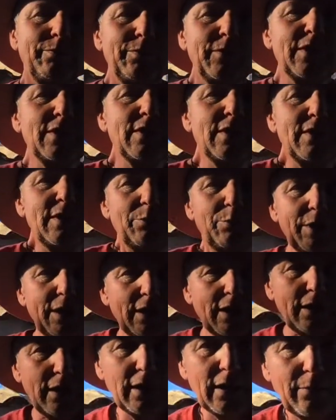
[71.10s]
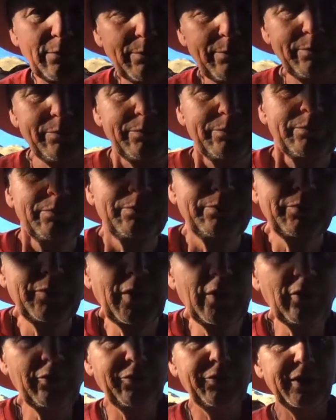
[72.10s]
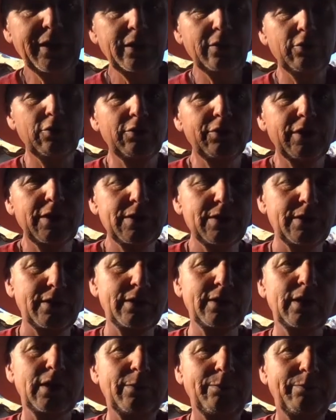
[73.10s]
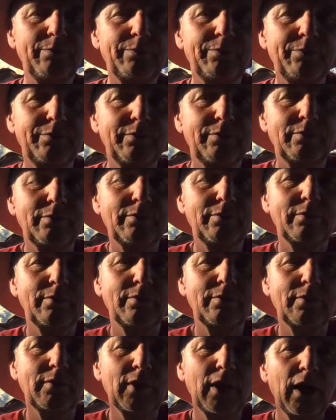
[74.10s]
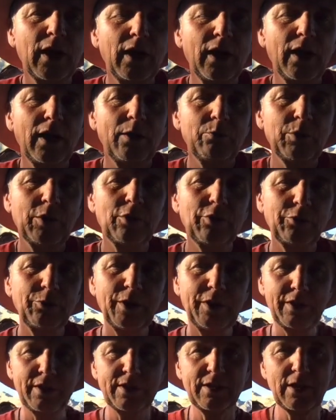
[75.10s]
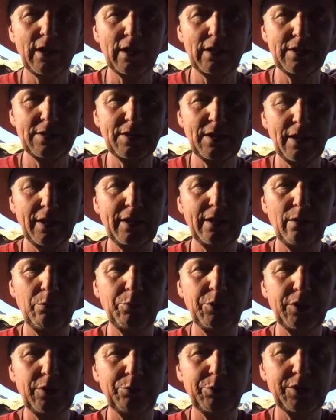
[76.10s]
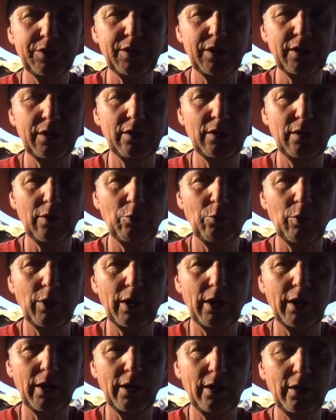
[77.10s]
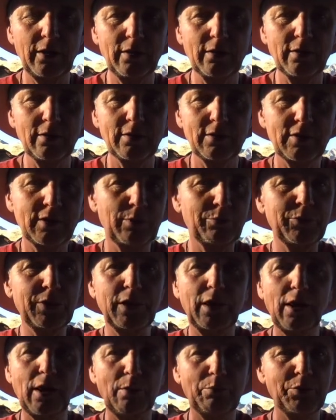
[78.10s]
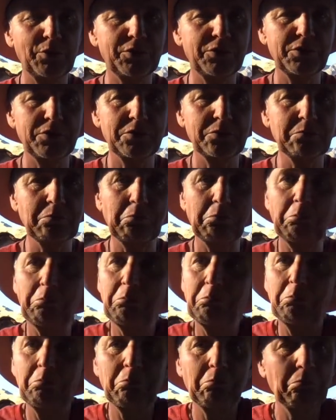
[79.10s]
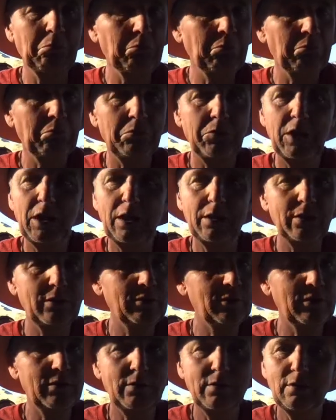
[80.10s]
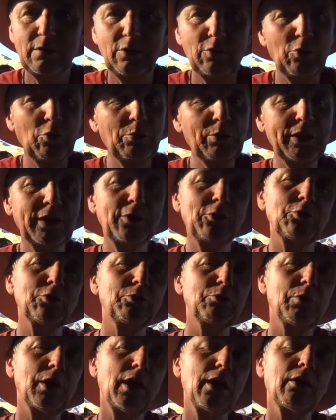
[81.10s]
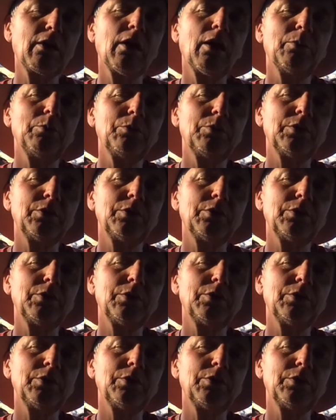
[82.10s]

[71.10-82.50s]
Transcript: this is the beginning of synchronicity. Because when the signs line up in a particular way, something happens that nobody could make up,